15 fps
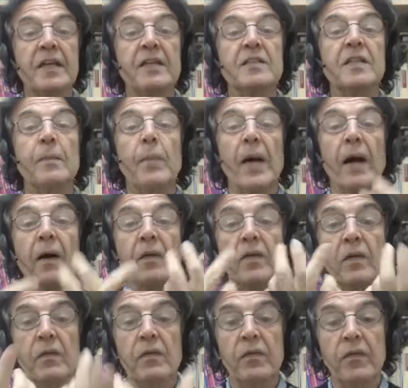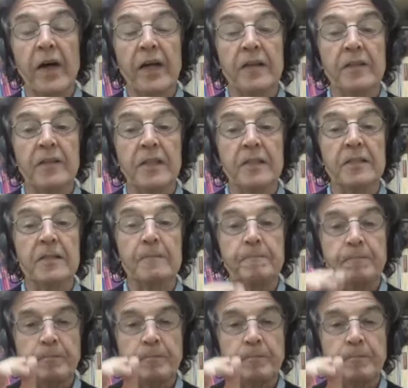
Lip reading: it's about phrases.